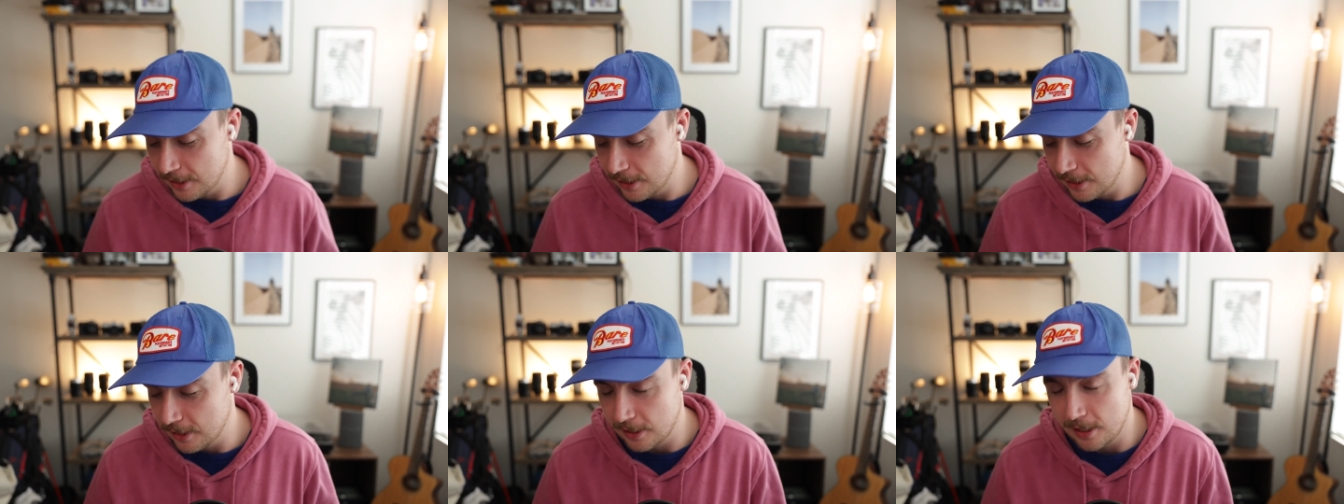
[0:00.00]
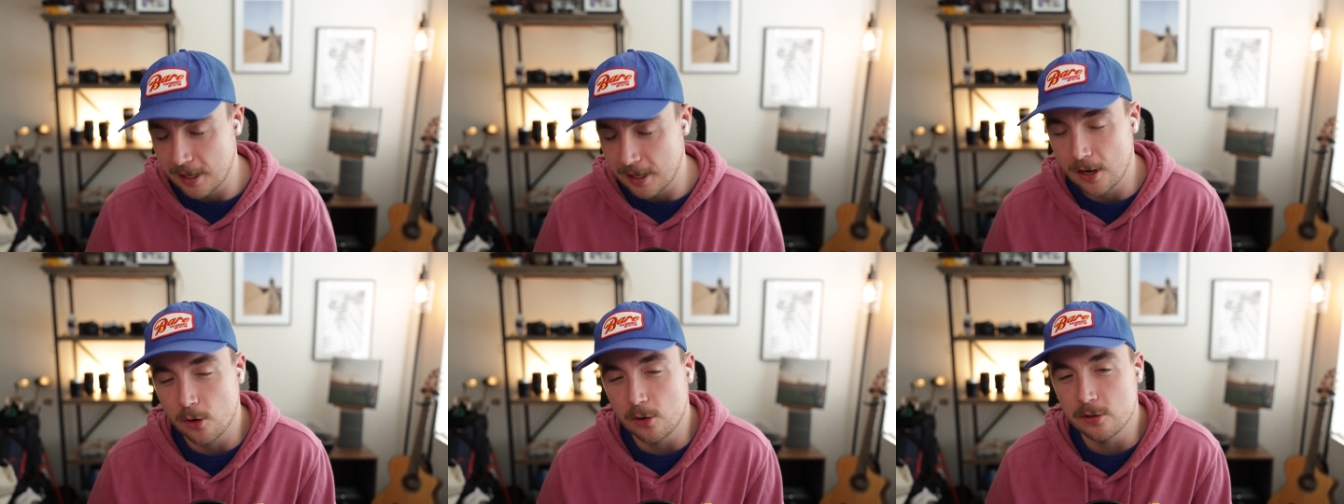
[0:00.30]
it,
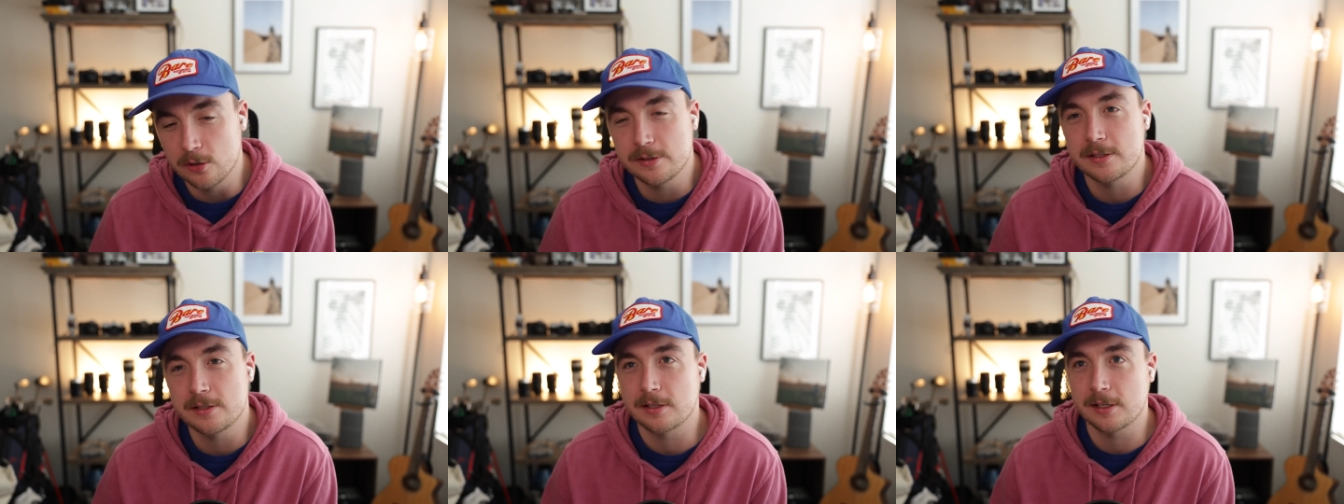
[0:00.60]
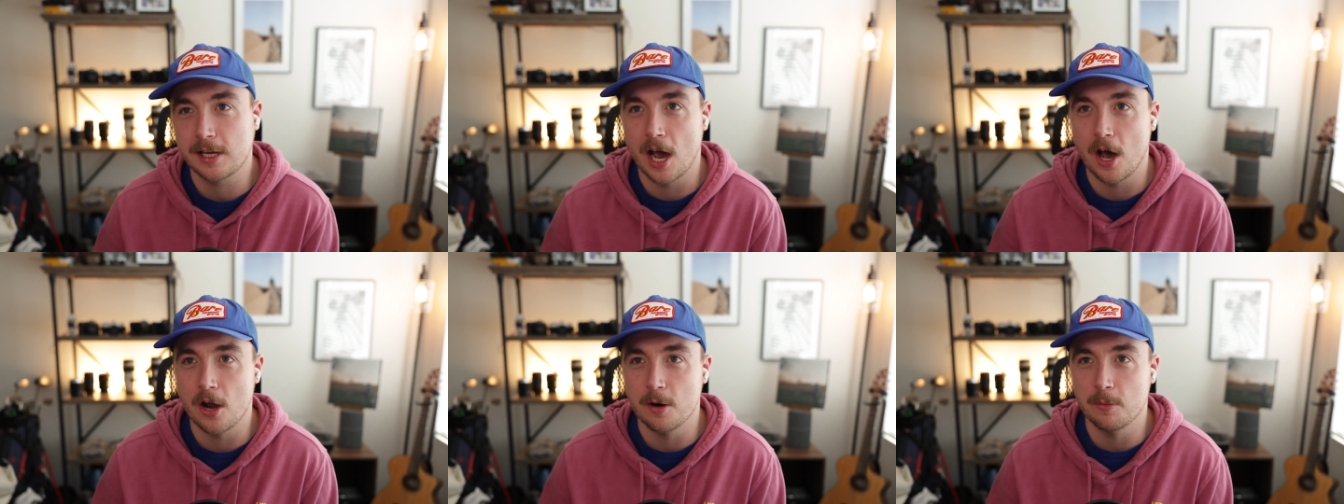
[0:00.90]
it holds us
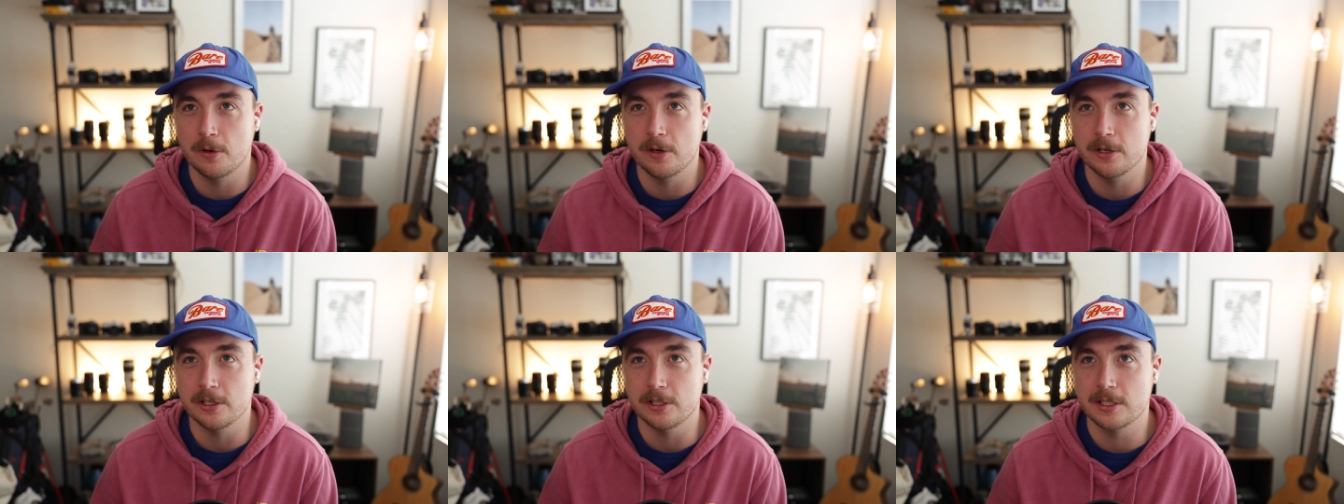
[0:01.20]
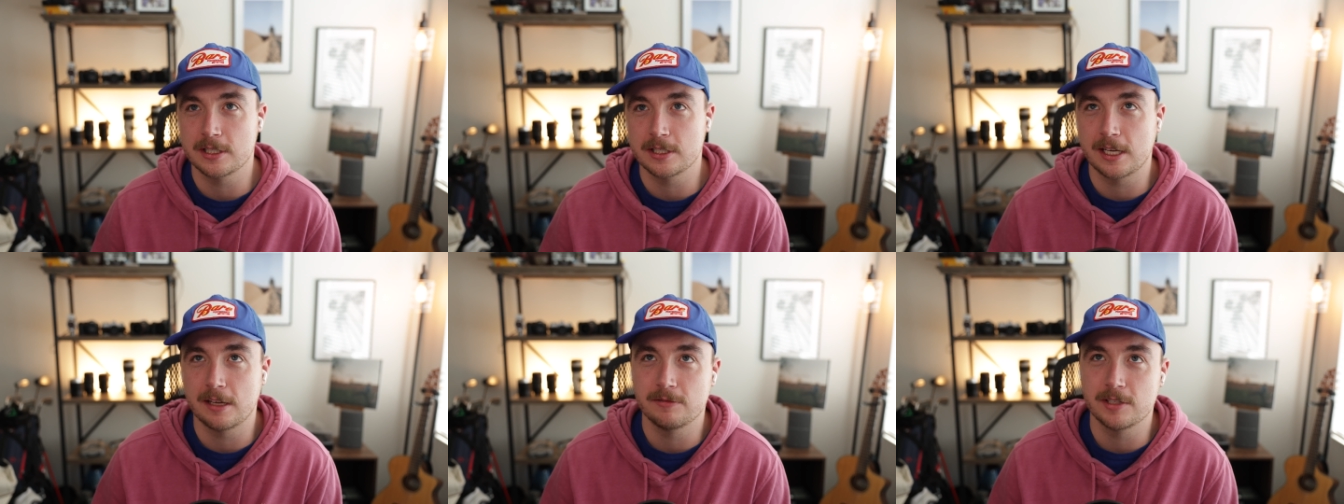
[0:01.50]
accountable and
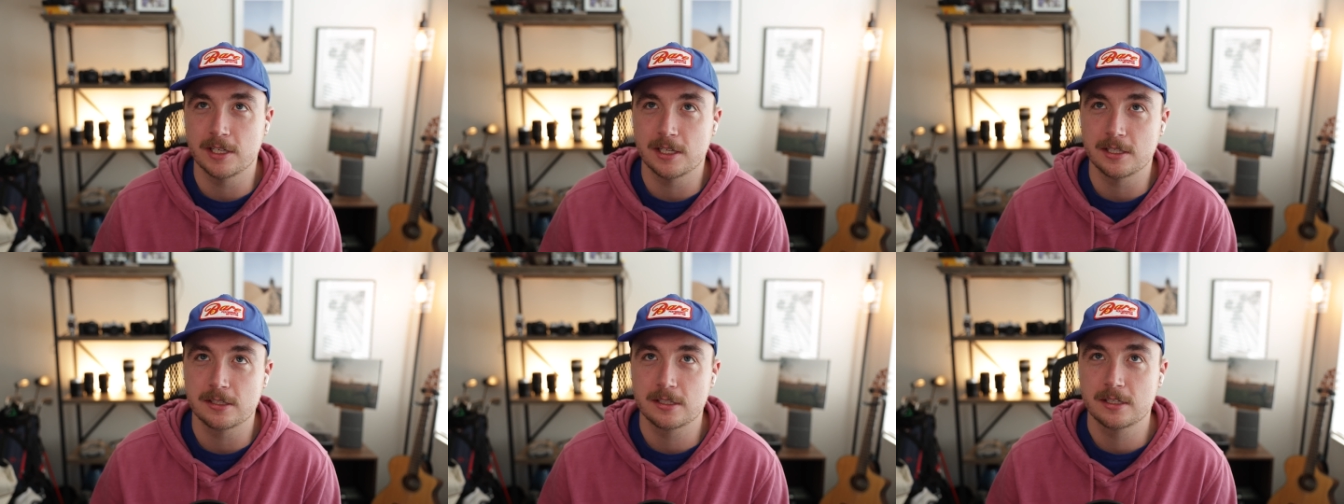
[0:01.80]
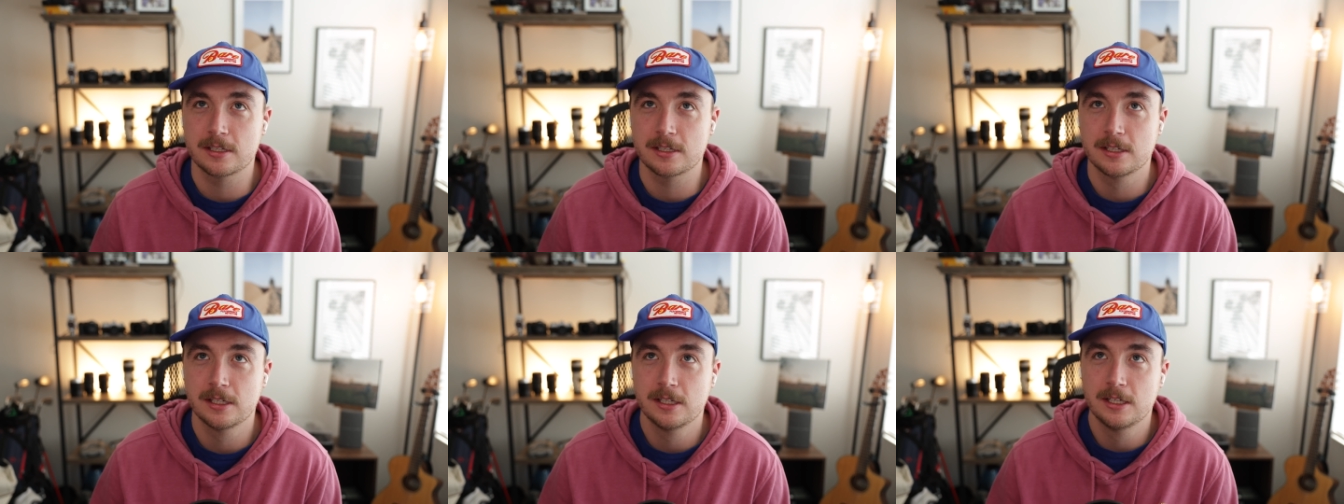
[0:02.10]
just gives us.